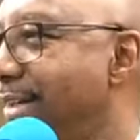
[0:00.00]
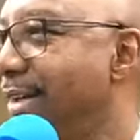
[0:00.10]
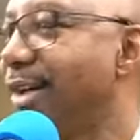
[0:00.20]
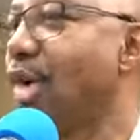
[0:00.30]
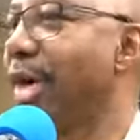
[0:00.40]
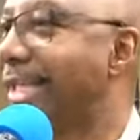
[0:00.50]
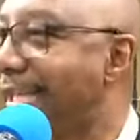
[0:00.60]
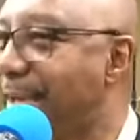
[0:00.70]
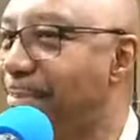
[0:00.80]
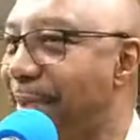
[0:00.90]
Lord,
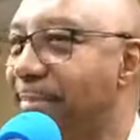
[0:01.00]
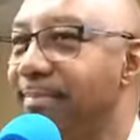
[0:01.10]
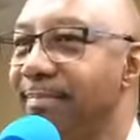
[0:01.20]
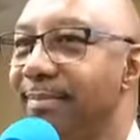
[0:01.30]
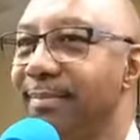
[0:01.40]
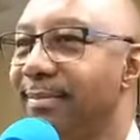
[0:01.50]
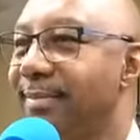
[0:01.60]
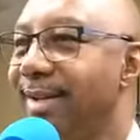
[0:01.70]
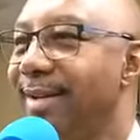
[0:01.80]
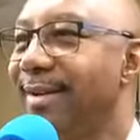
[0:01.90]
keep him.
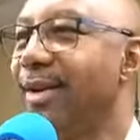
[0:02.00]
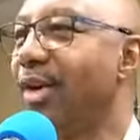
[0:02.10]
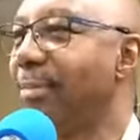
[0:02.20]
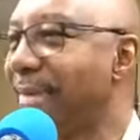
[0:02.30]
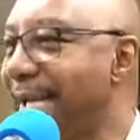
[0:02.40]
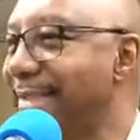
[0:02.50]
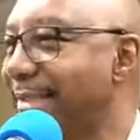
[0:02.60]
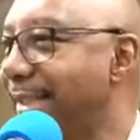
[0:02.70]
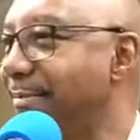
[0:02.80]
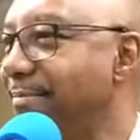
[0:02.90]
Lord,
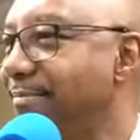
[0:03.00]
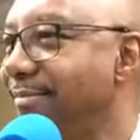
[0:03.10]
bless him.